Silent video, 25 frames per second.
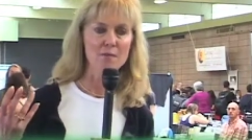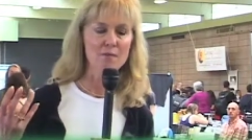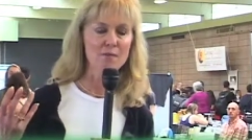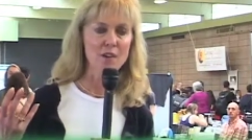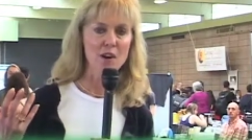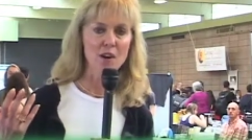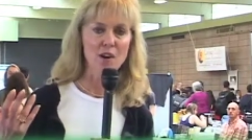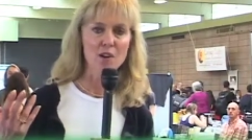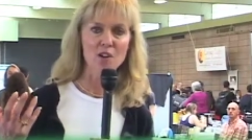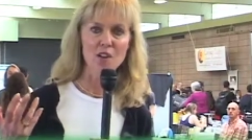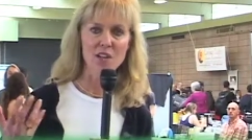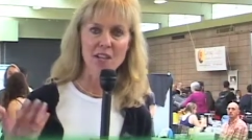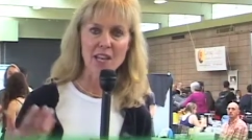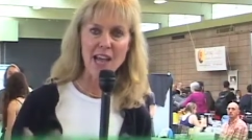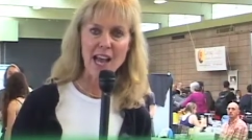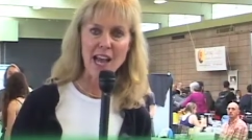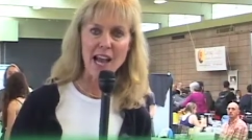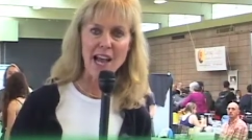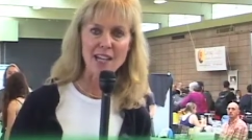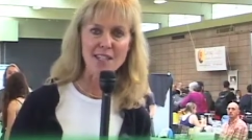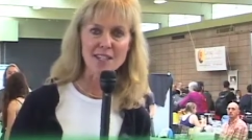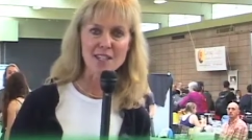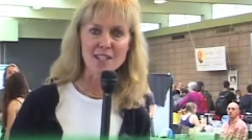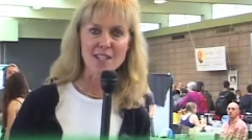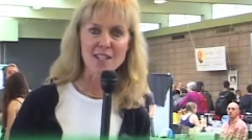feral
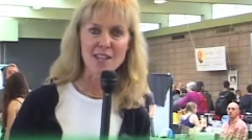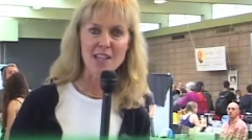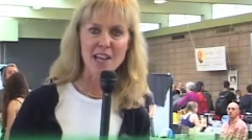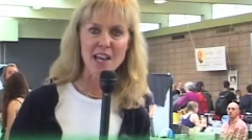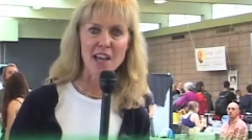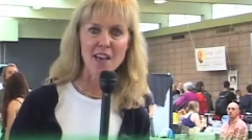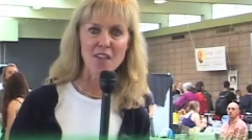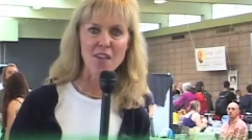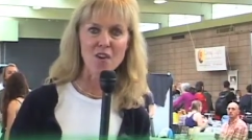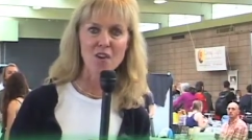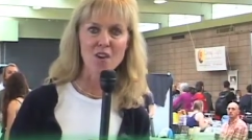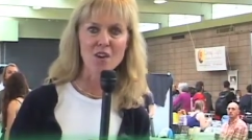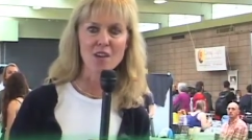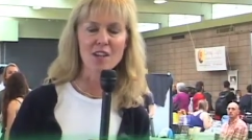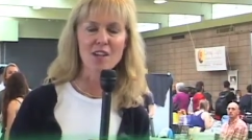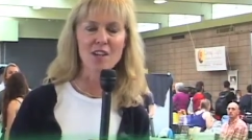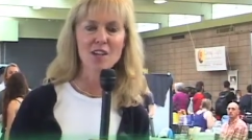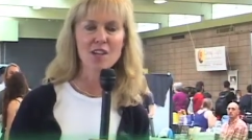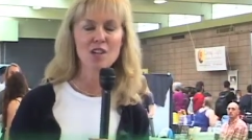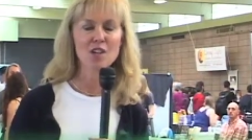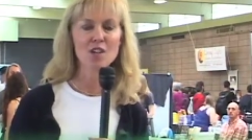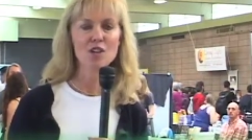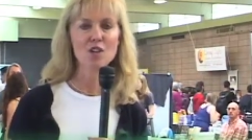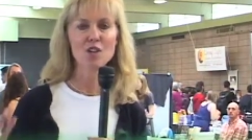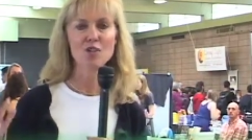cats together,
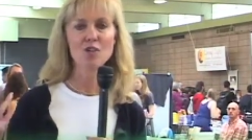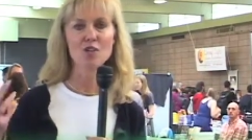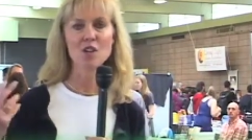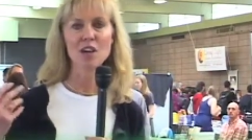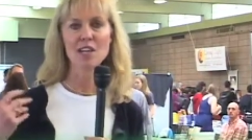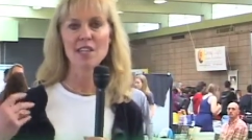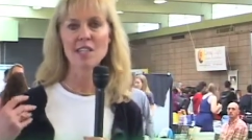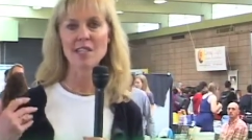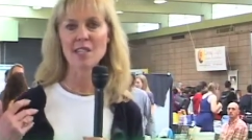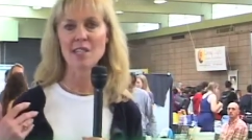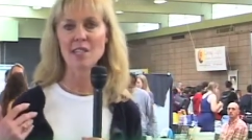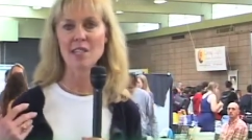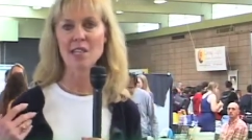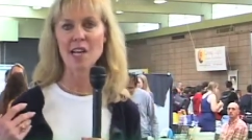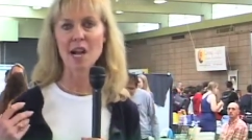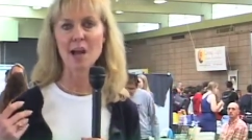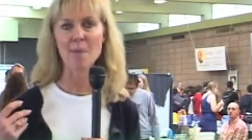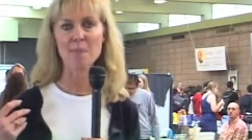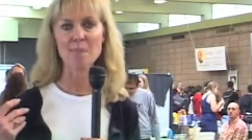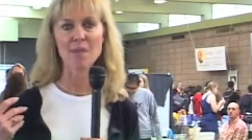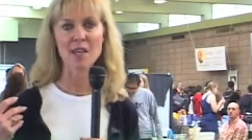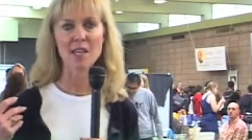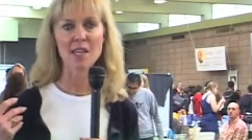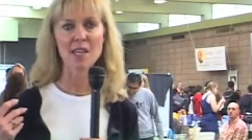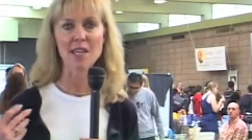you're trying to
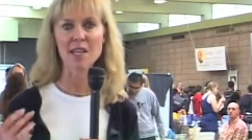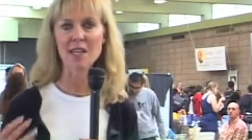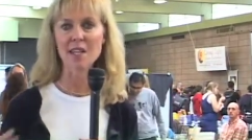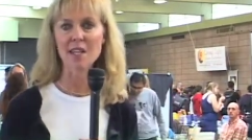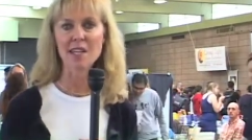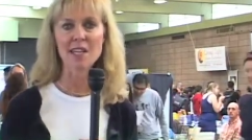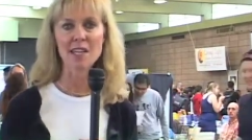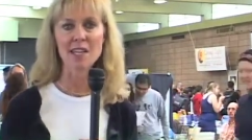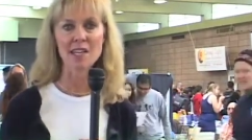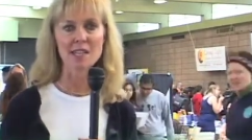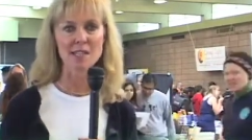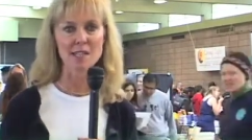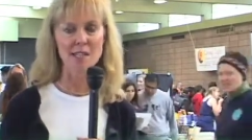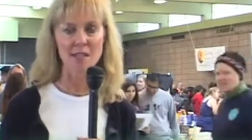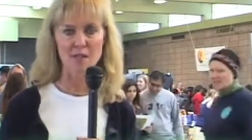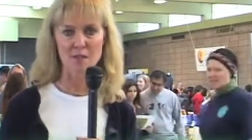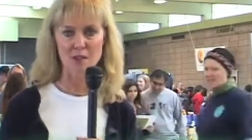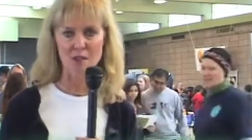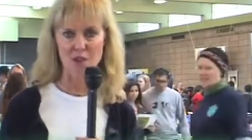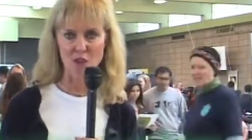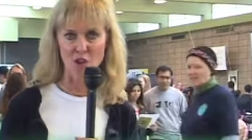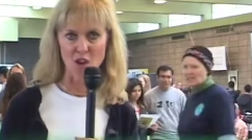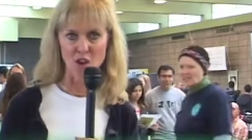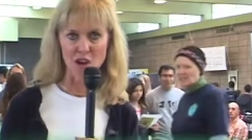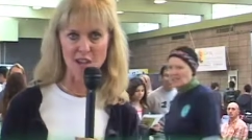stop the killings
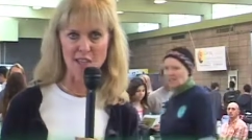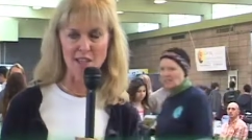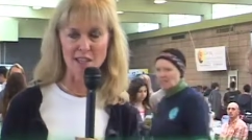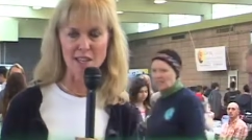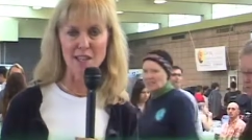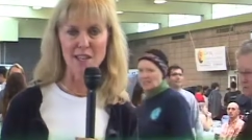of dogs